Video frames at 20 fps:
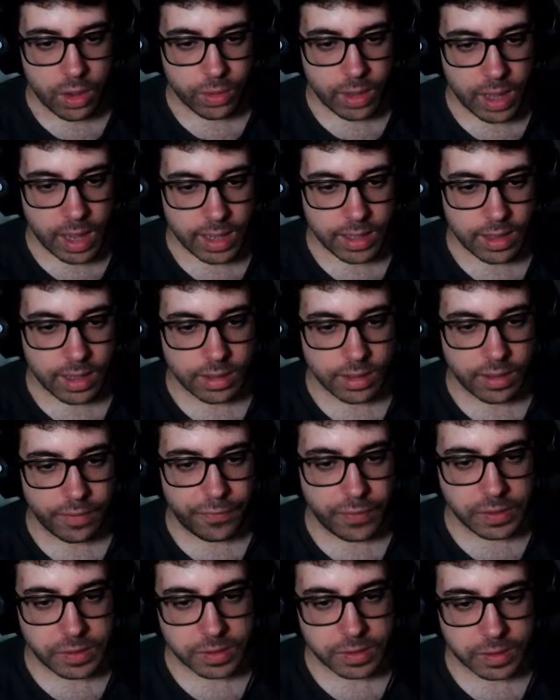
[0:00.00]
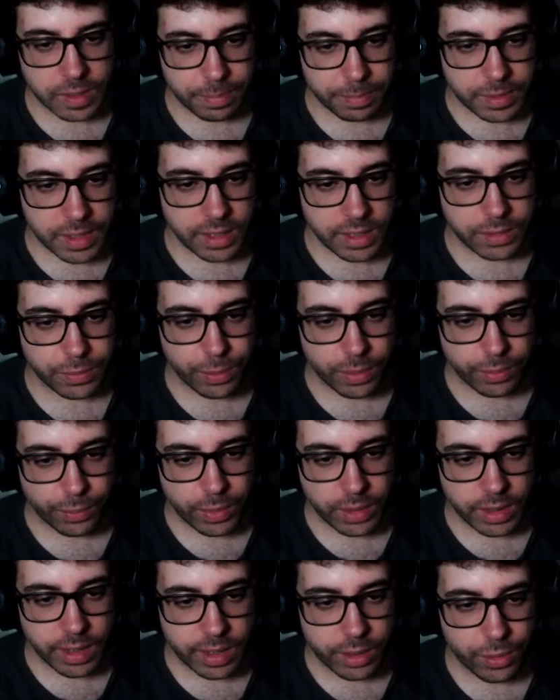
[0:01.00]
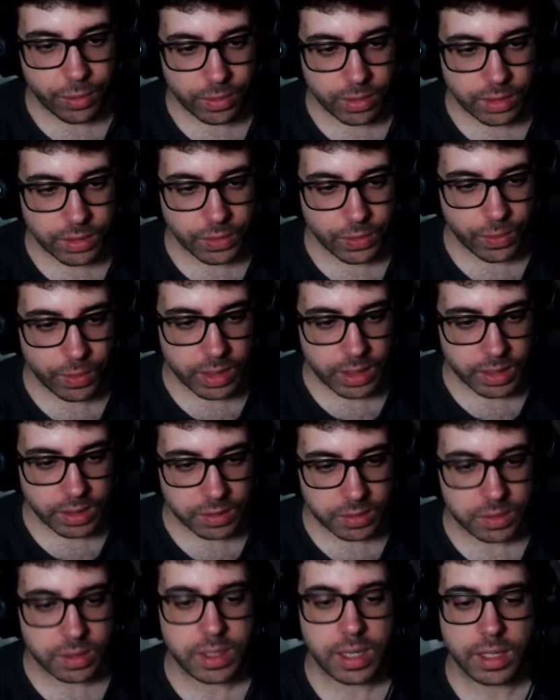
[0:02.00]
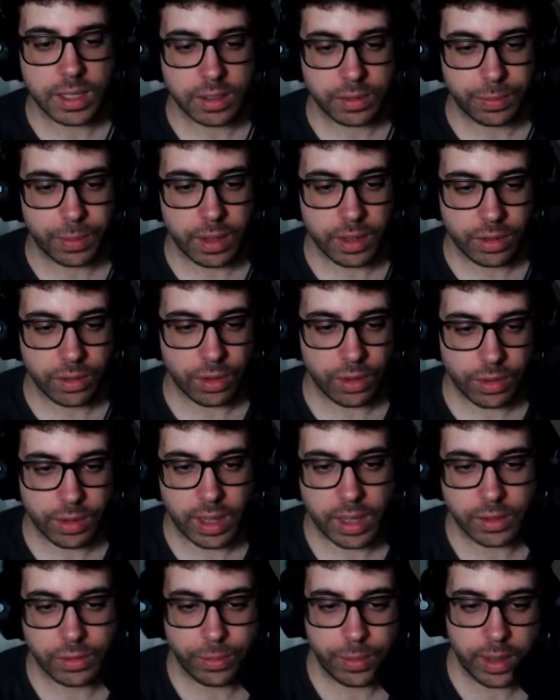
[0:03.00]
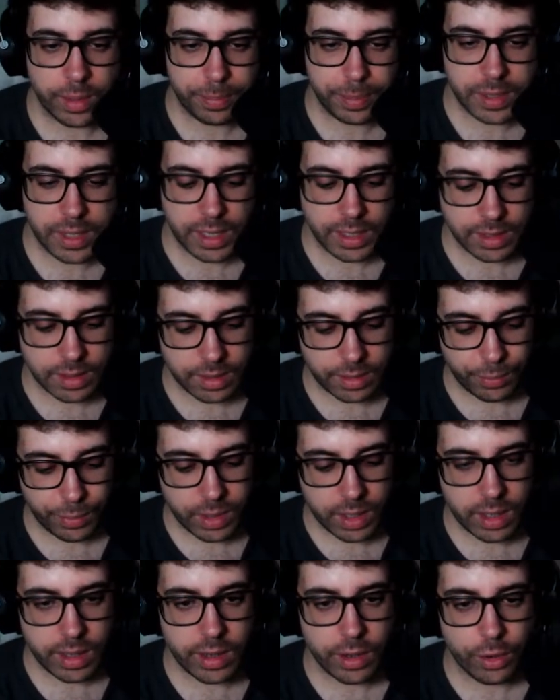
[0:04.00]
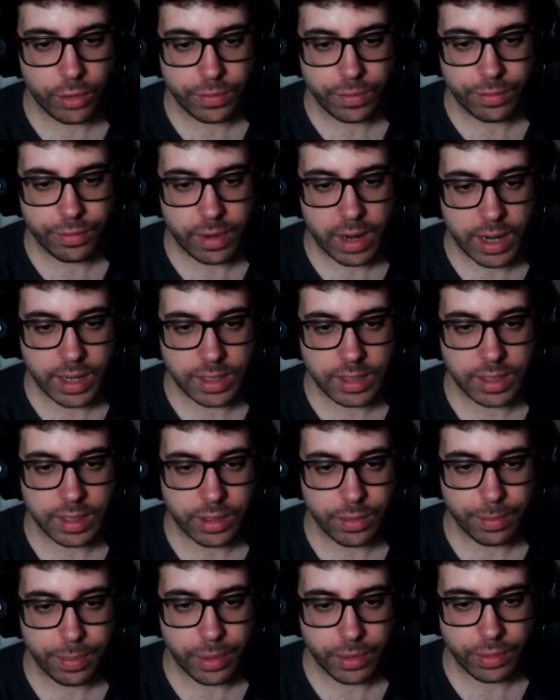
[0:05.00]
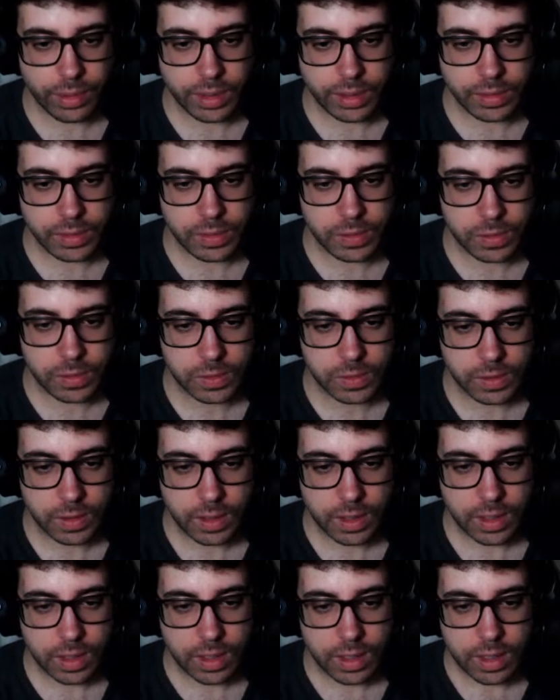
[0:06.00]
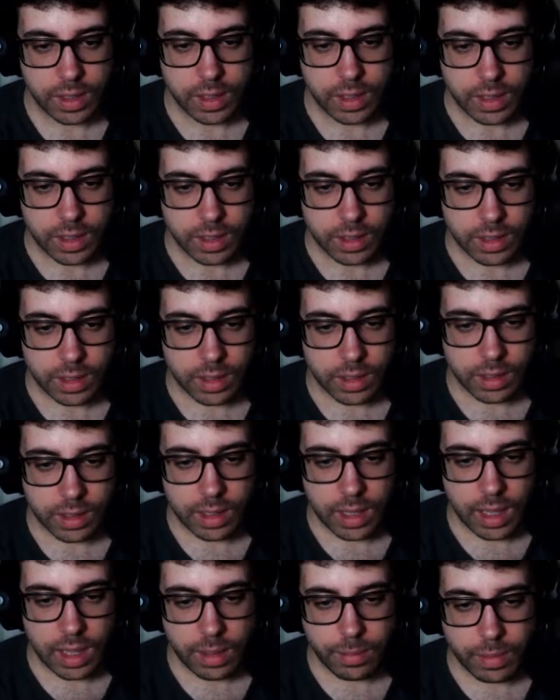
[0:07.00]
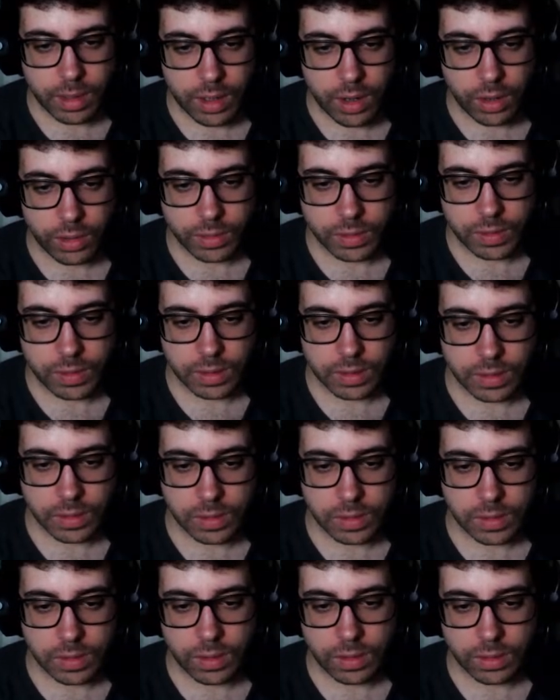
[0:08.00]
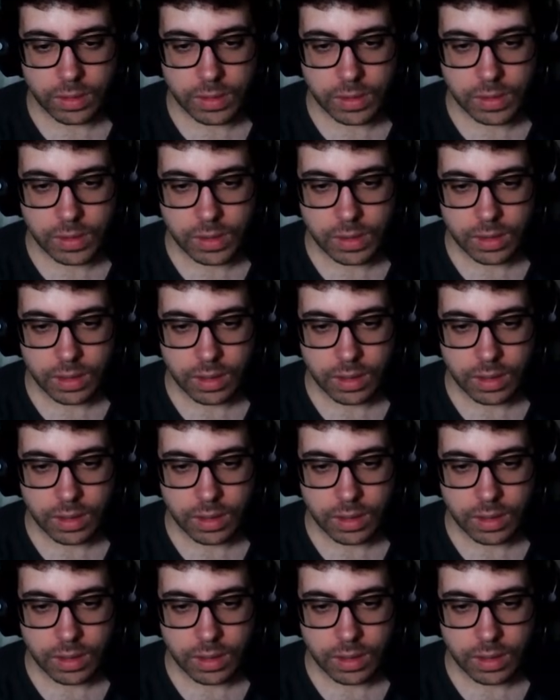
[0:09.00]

Okay, then in the physics update, what we actually do is... Yeah, that's what I thought. Okay, so we we override the components game constants dot